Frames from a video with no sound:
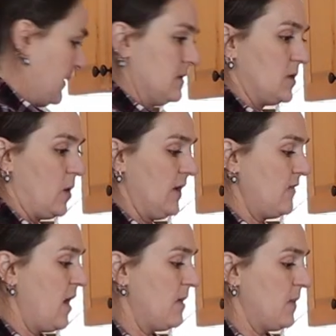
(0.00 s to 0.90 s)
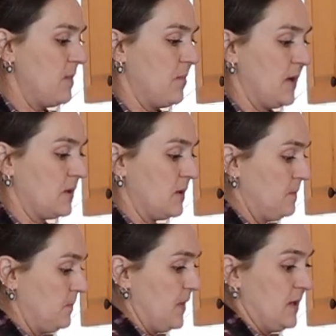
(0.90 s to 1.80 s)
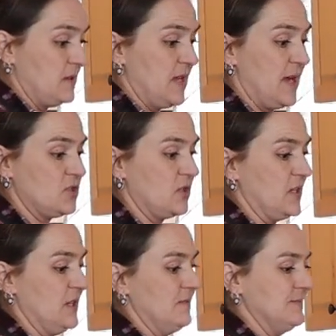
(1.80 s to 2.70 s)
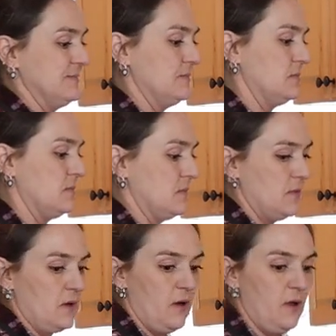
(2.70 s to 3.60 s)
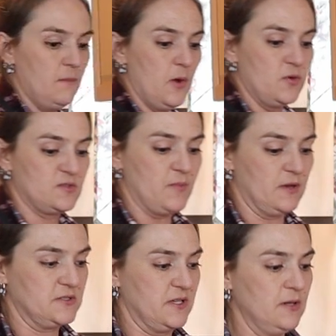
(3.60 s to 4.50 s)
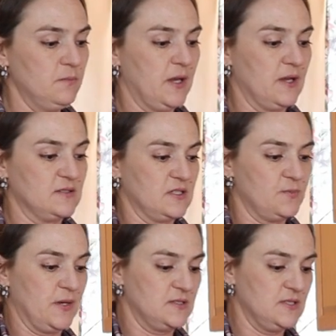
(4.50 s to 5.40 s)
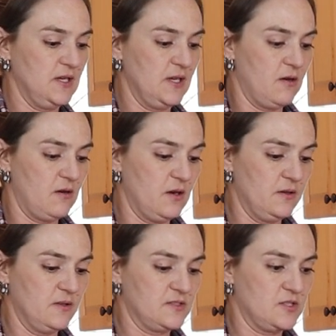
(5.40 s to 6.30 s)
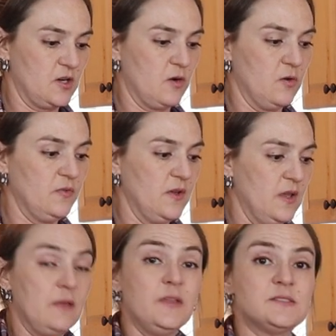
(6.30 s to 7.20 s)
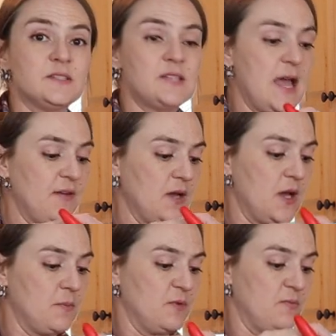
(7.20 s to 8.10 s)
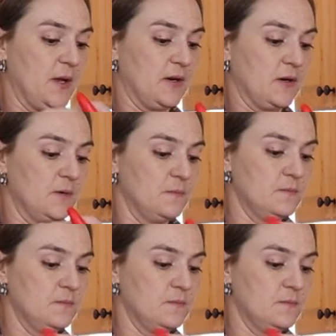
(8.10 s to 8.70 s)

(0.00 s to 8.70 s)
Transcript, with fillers: So I've got my butter that is actually almost melting because it's been sitting on the stove. And this is half a cup of butter.